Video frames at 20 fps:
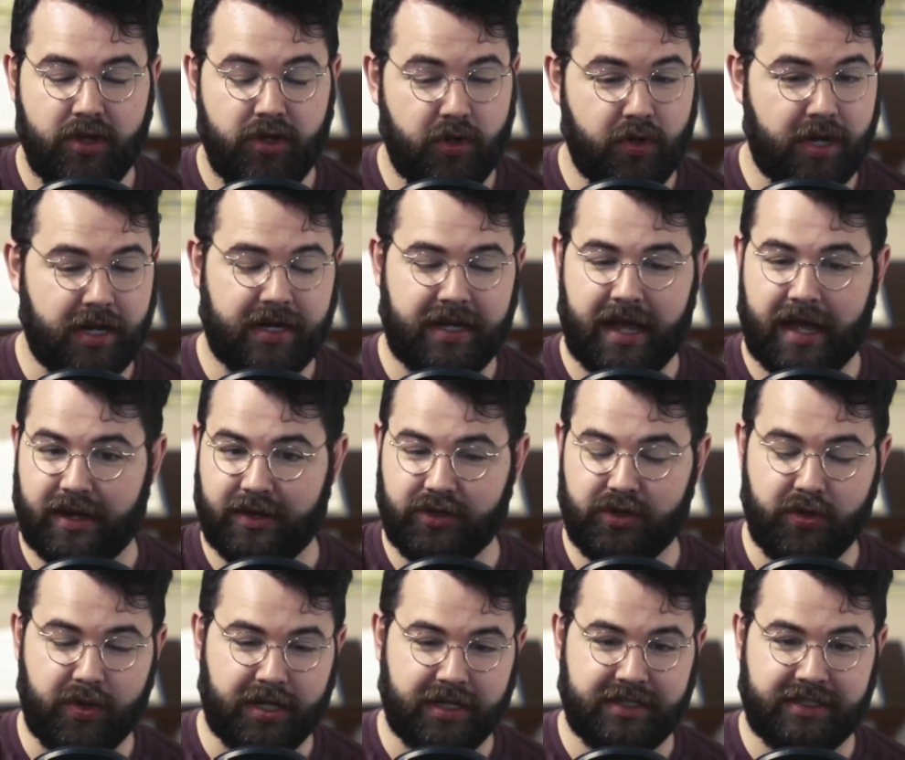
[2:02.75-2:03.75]
You can kind of
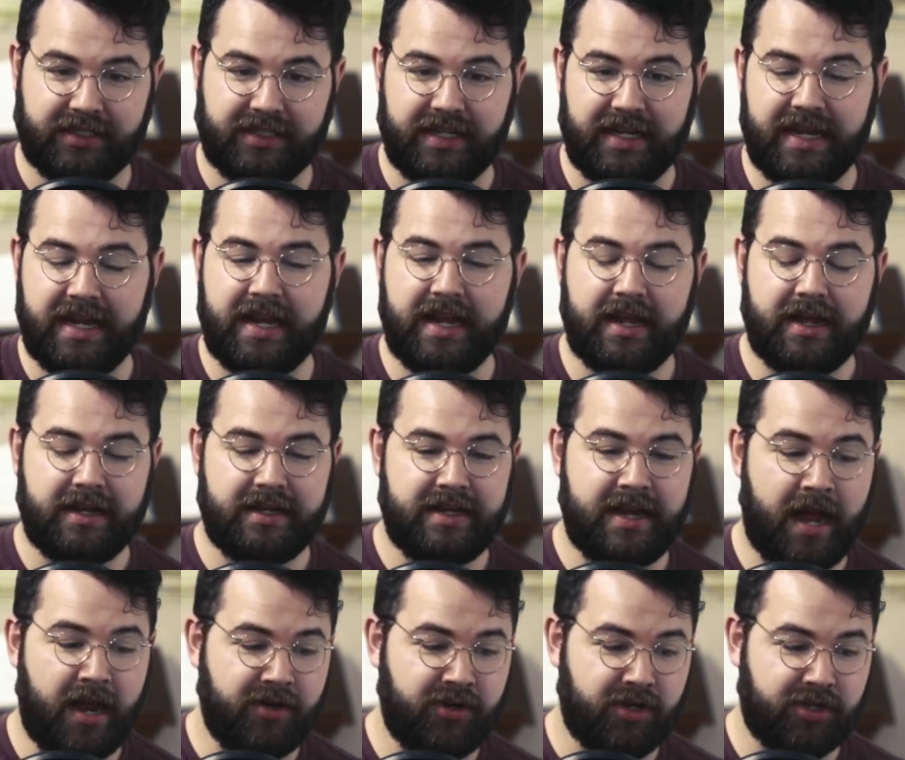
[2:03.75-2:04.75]
you can see
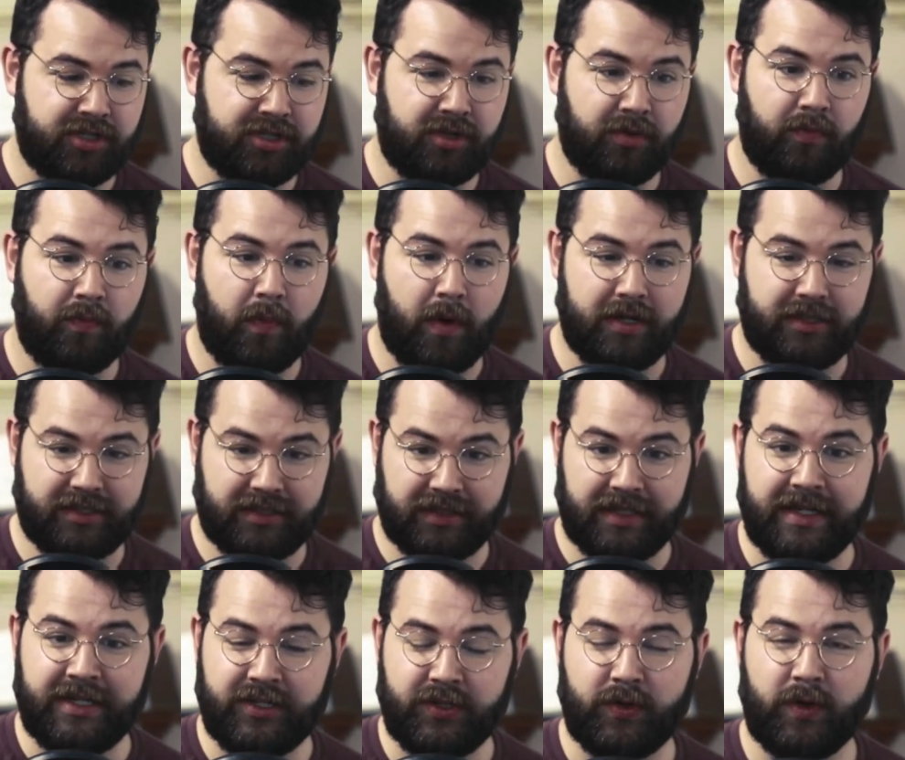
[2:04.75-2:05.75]
not just the what's
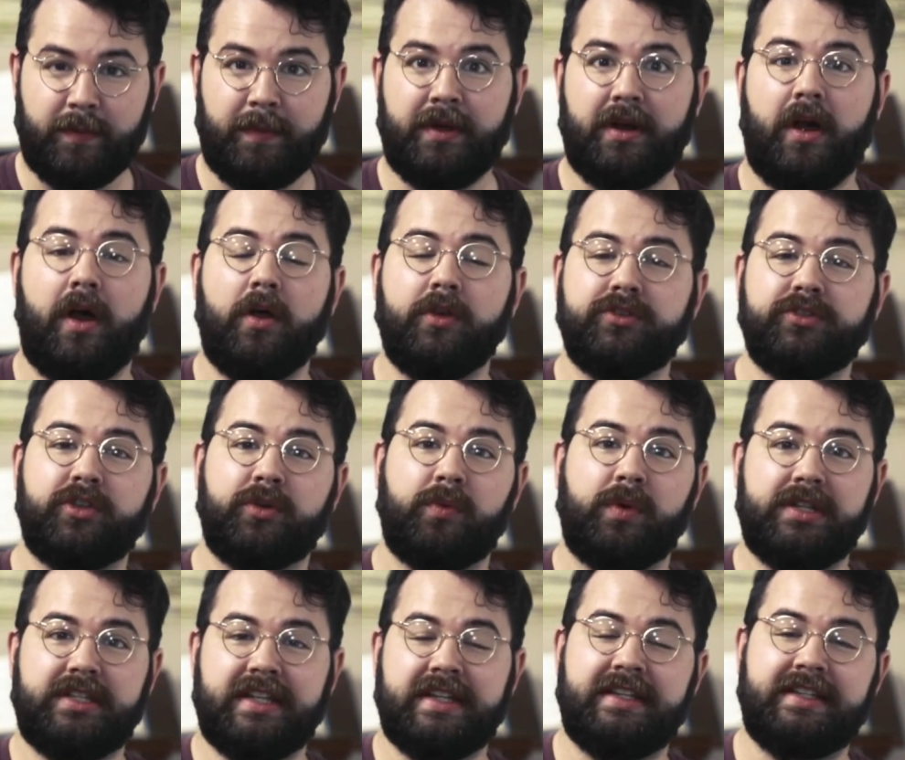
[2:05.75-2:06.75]
linked to it, but also
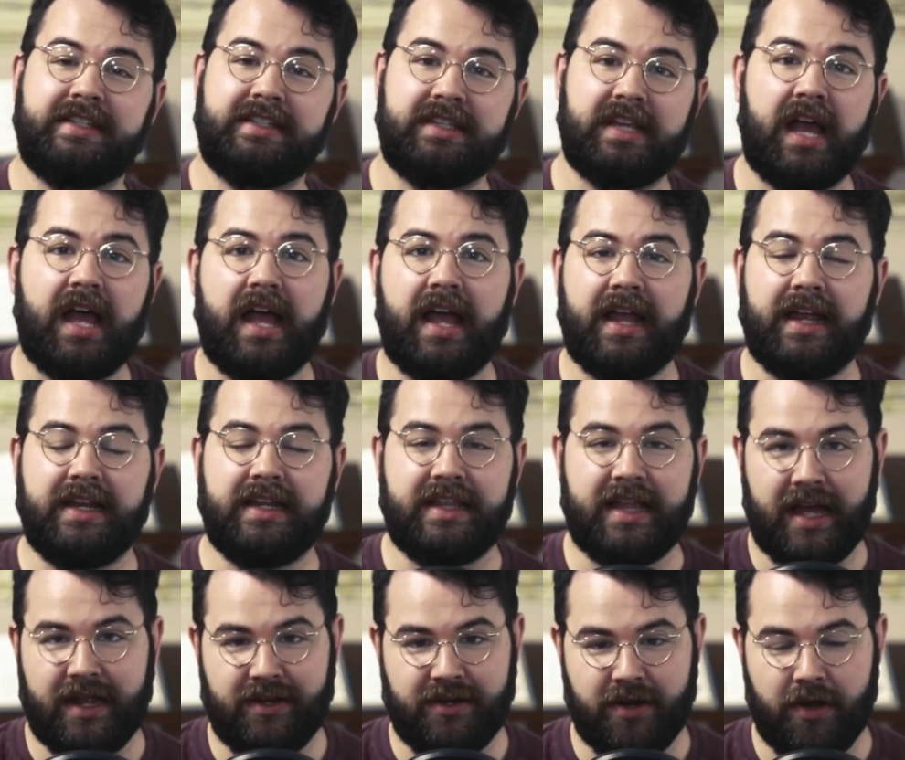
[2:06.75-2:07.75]
what's inside
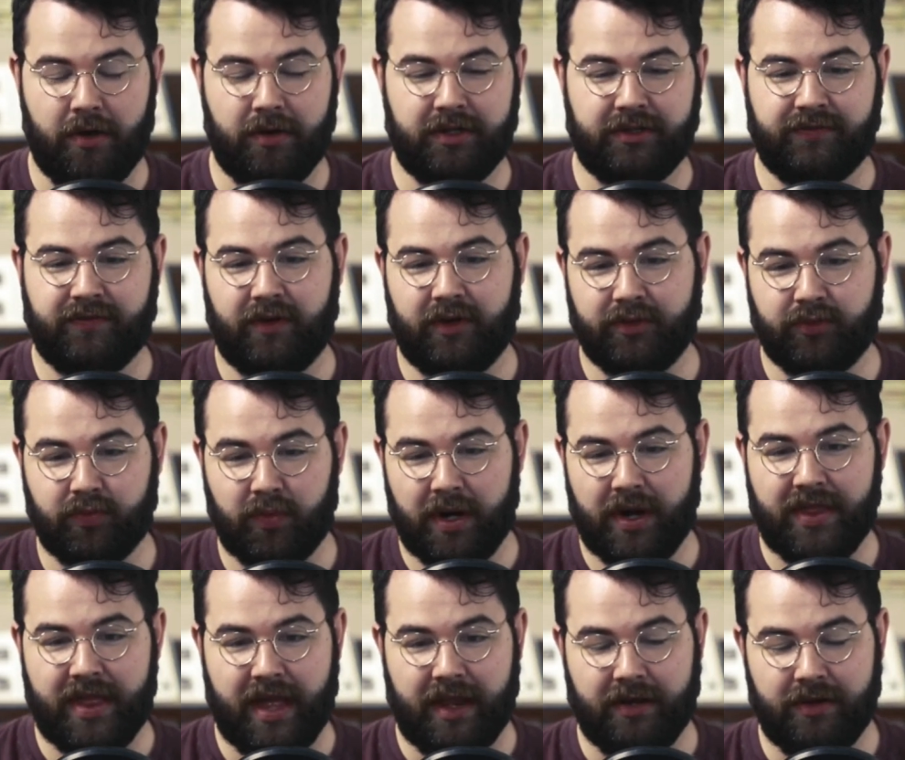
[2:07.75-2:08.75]
that note as far as
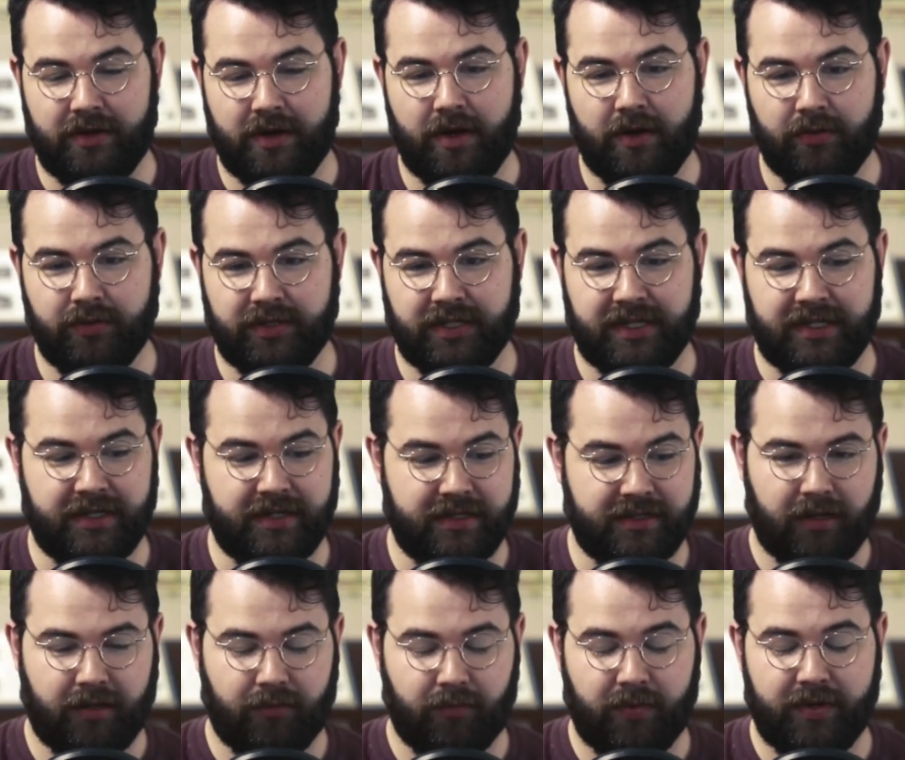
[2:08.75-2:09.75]
where that note
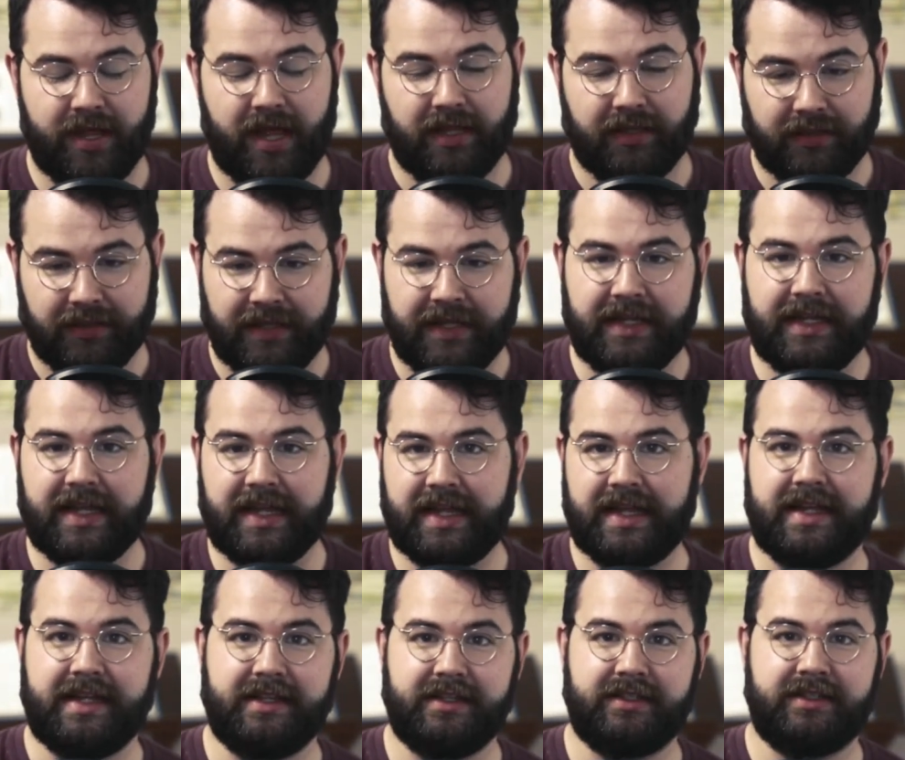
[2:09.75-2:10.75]
is, where that link
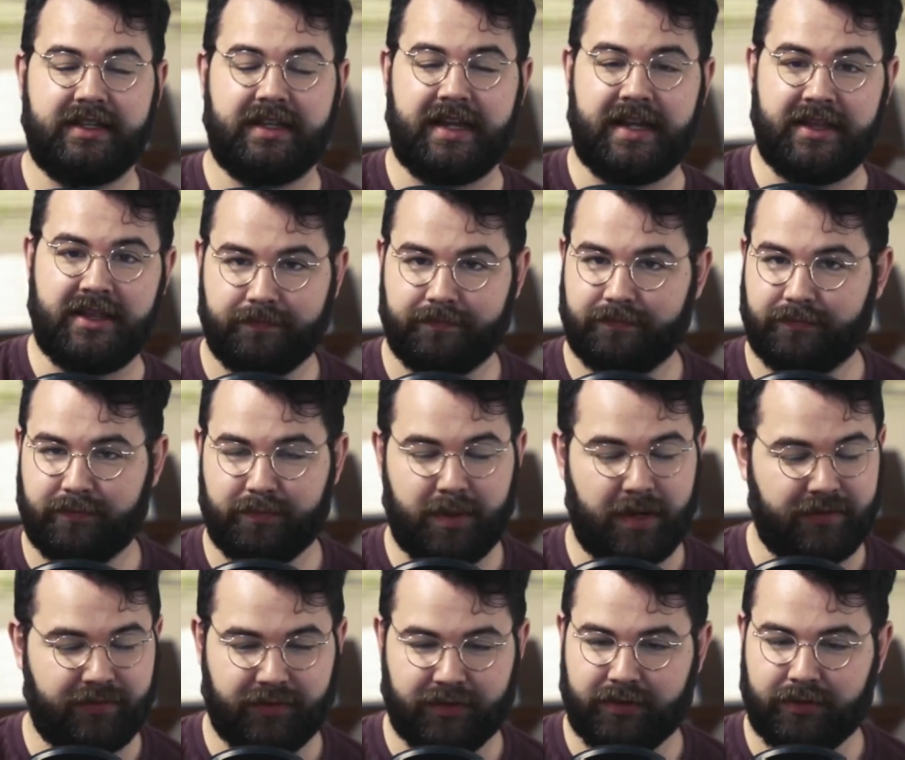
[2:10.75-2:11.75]
is in the
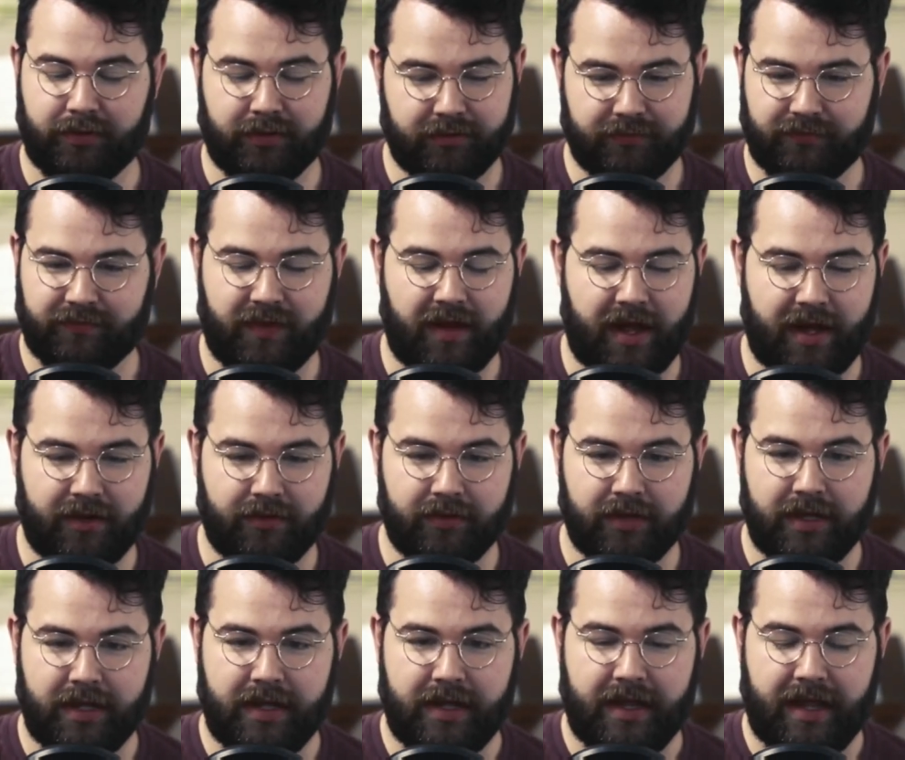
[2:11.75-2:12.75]
buffer or file,
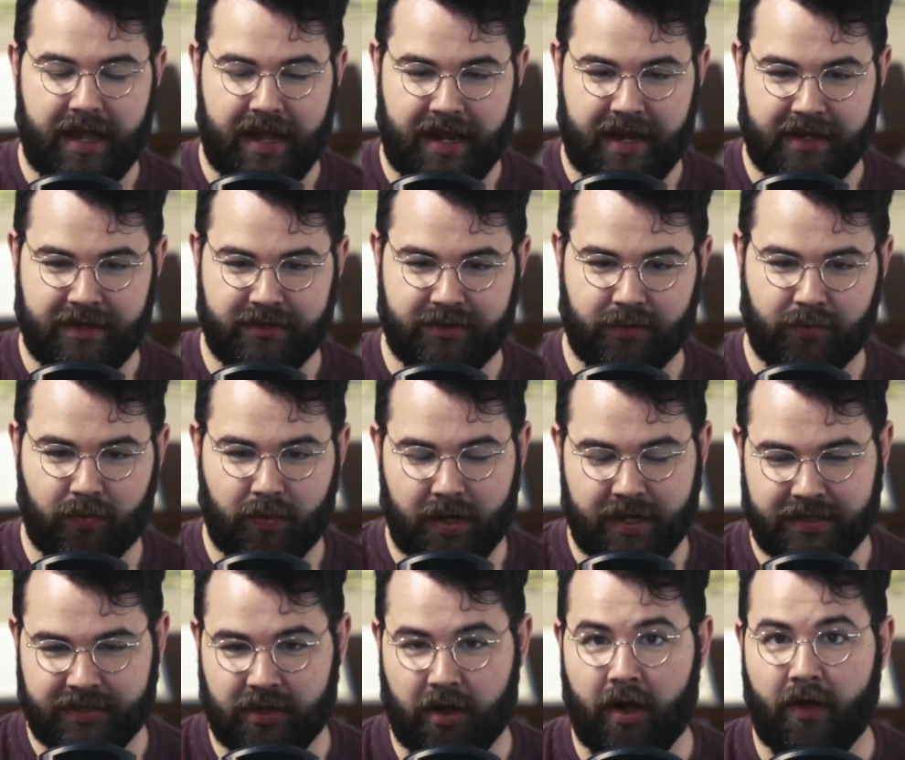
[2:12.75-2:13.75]
and
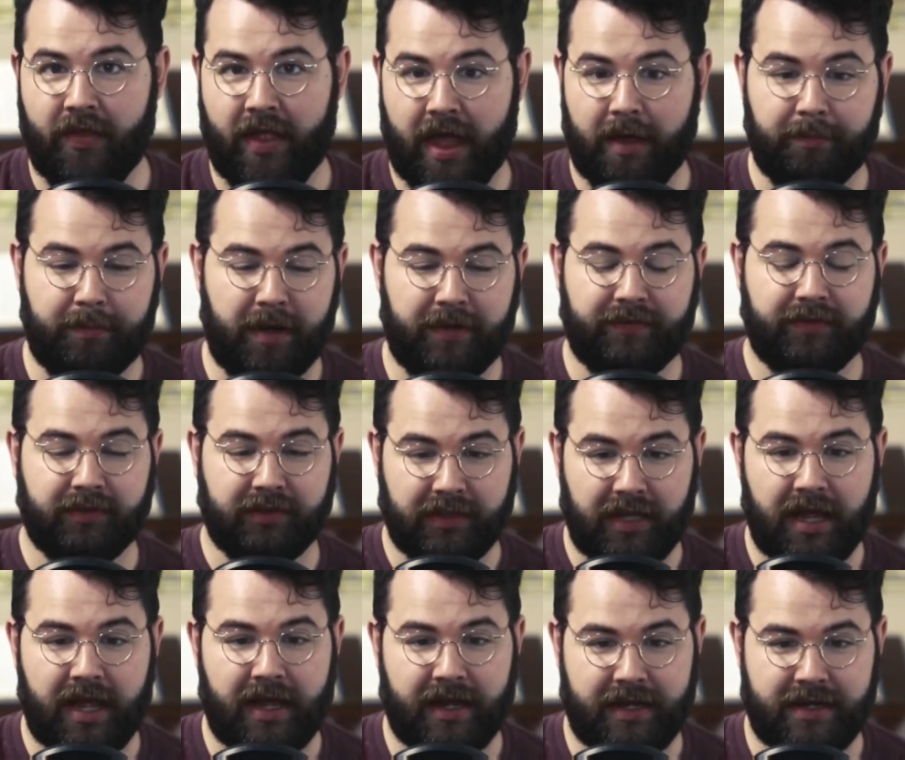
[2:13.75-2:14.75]
what is on that buffer
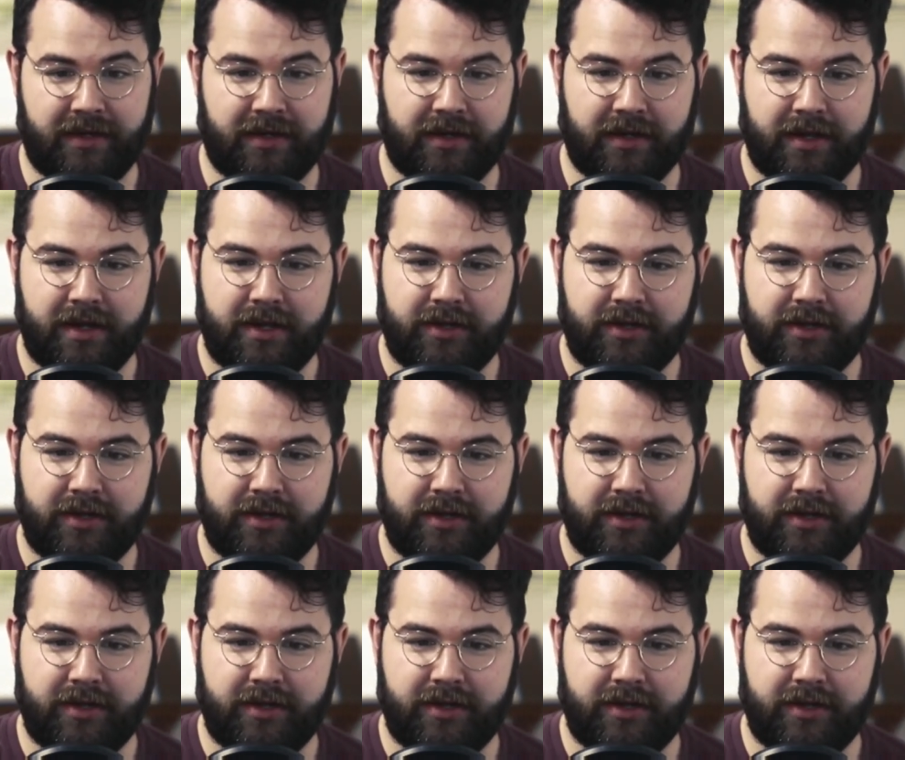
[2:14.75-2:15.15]
line.